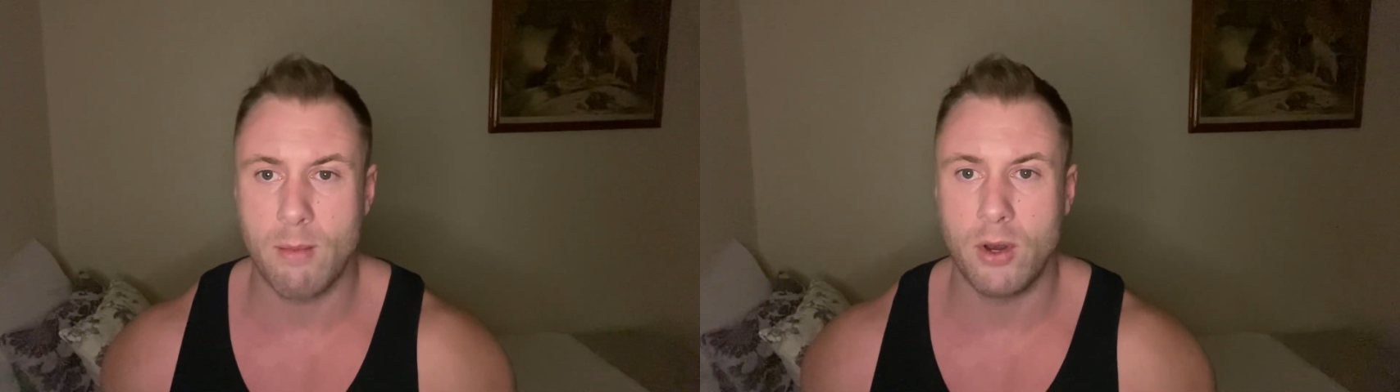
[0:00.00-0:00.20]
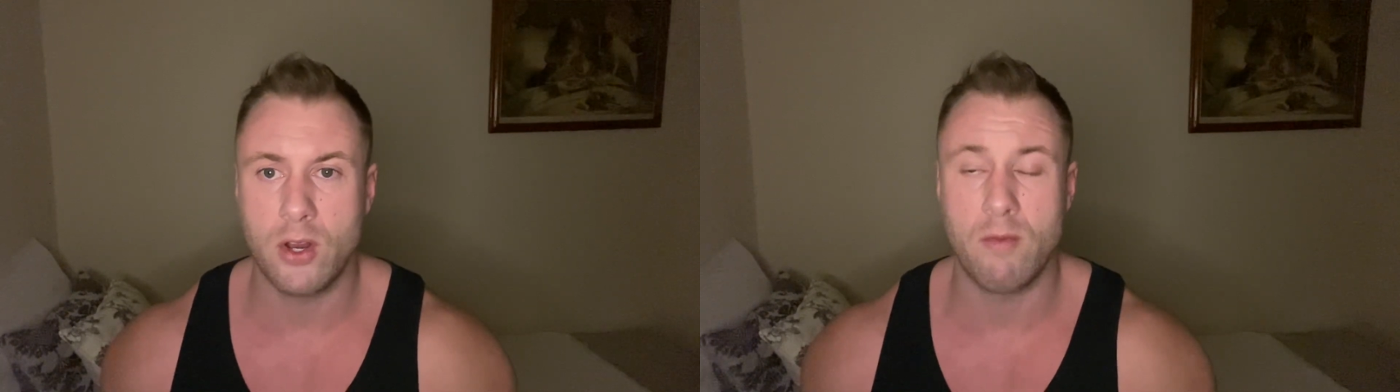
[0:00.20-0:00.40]

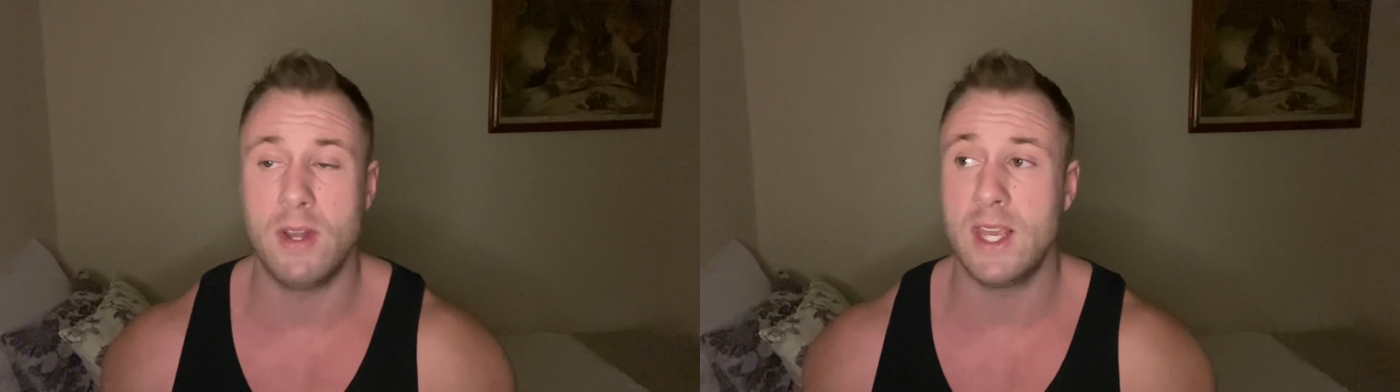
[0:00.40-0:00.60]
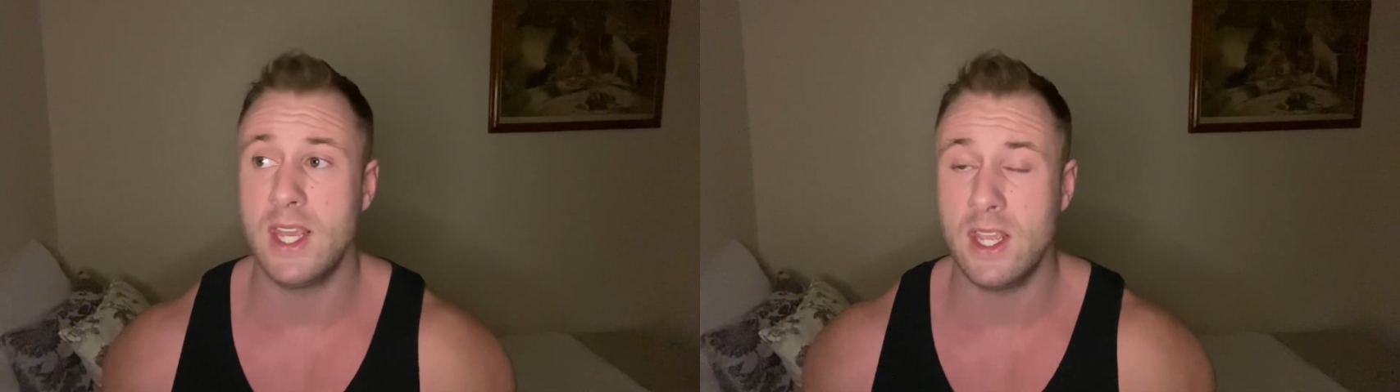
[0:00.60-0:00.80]
I don't
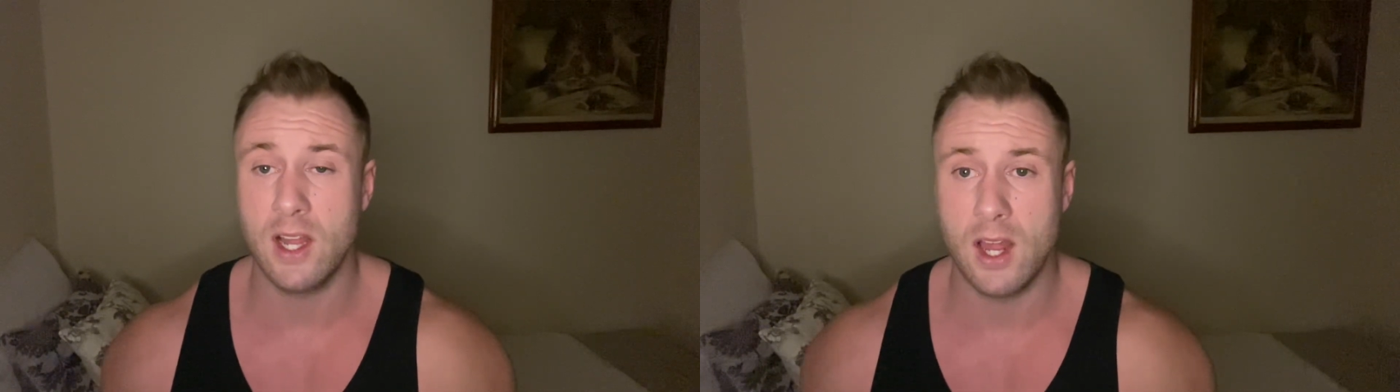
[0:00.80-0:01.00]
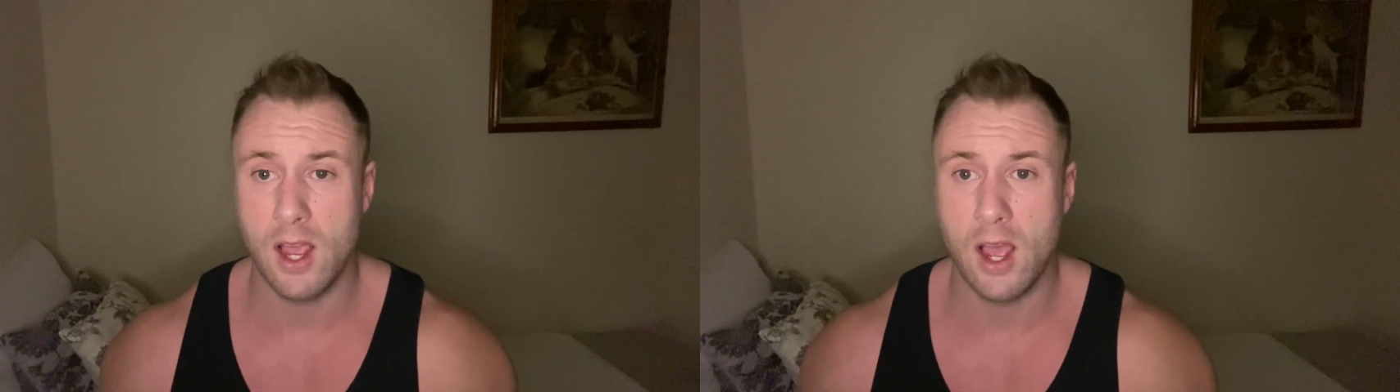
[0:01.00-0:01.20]
really eat
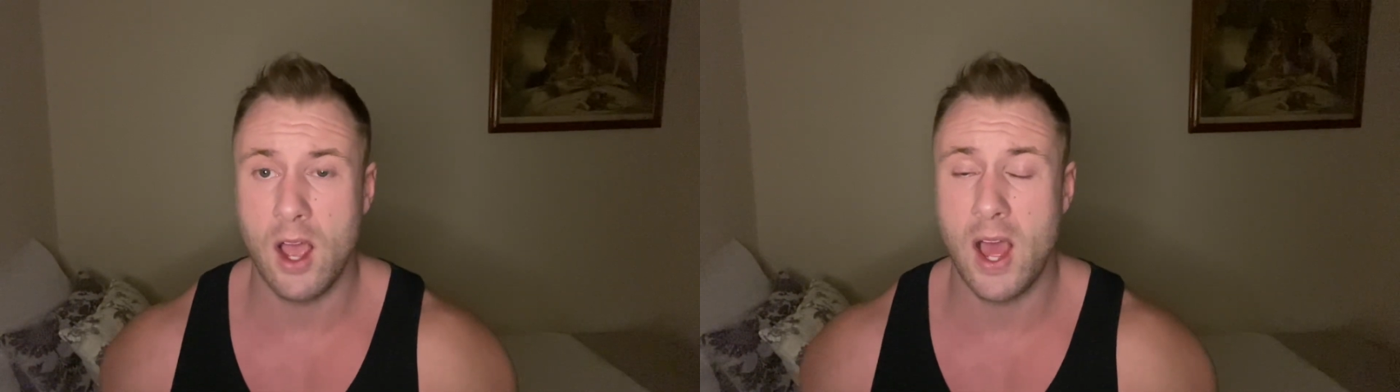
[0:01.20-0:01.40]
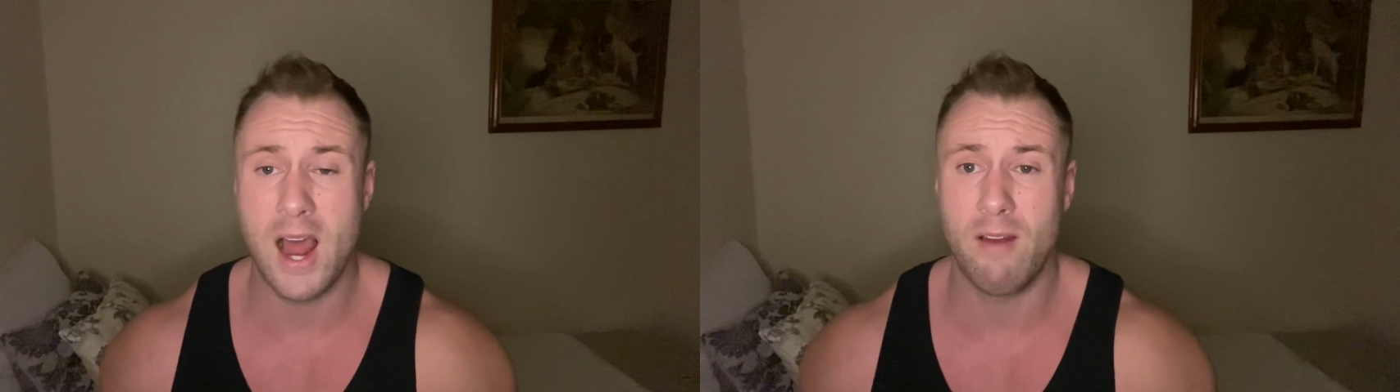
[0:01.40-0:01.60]
a
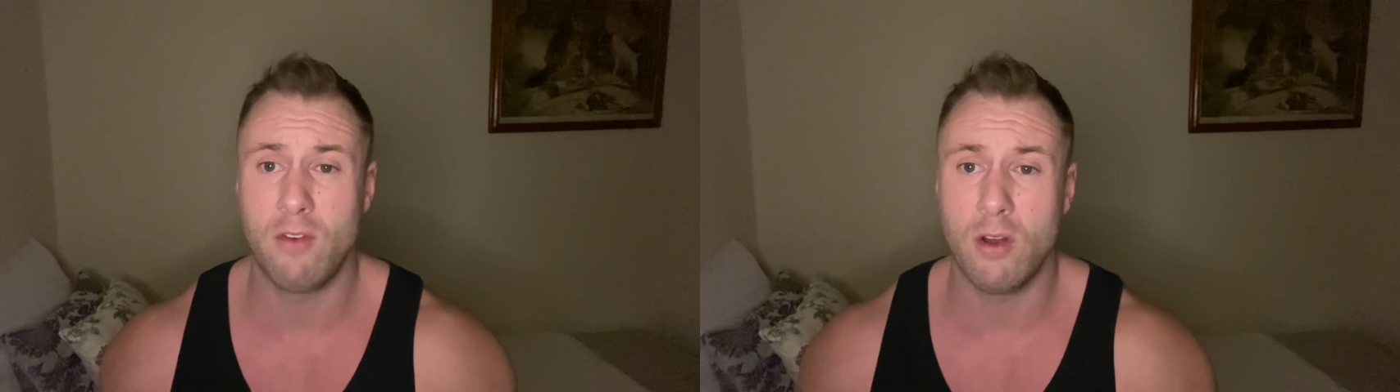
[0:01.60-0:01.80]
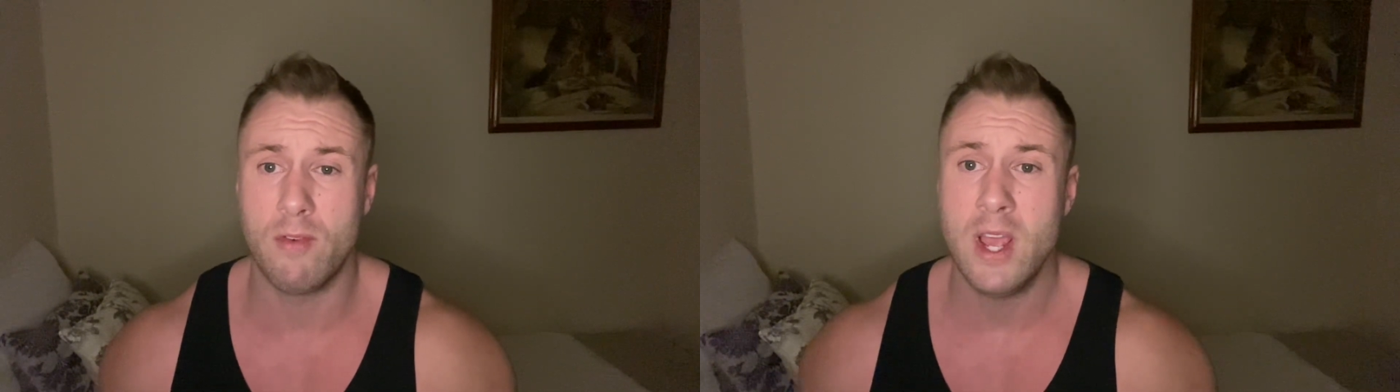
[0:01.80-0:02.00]
hell of a
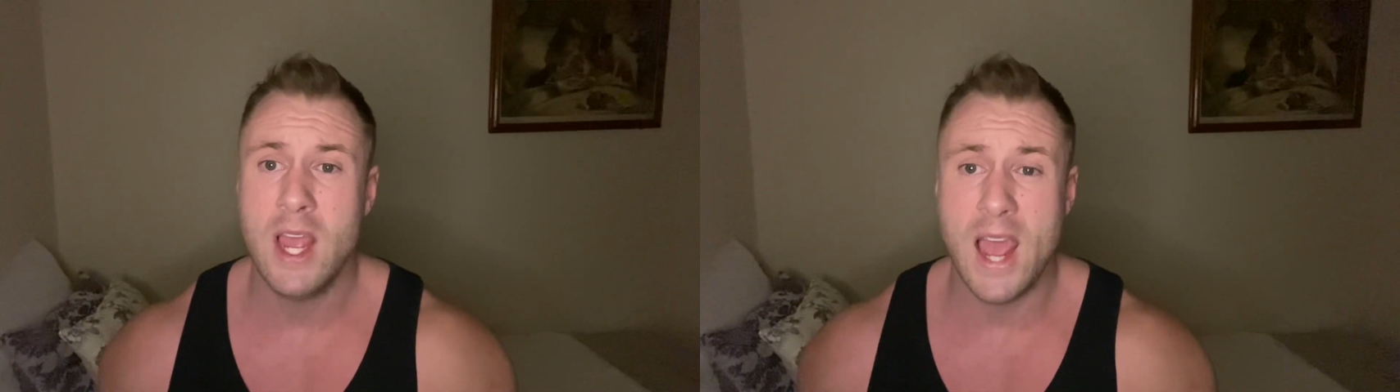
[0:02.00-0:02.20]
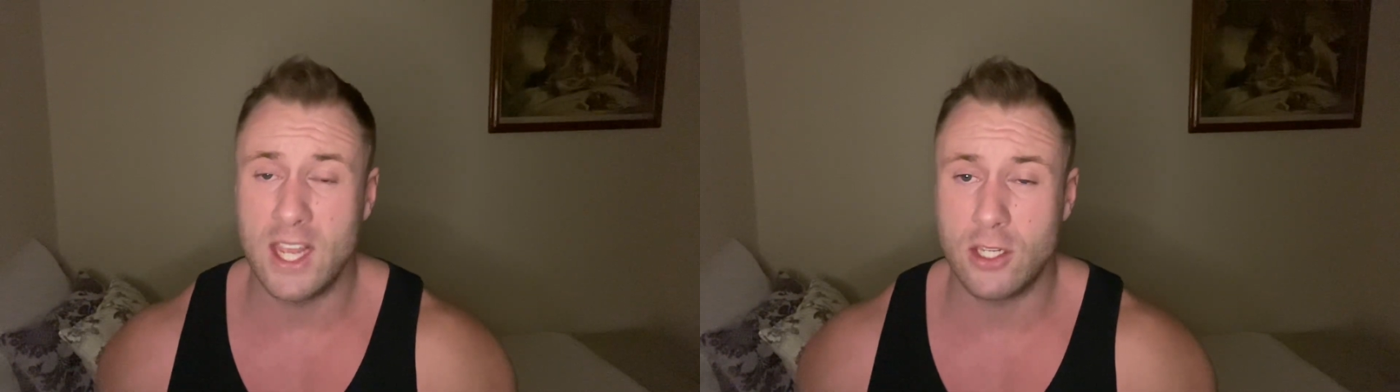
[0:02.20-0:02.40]
lot of egg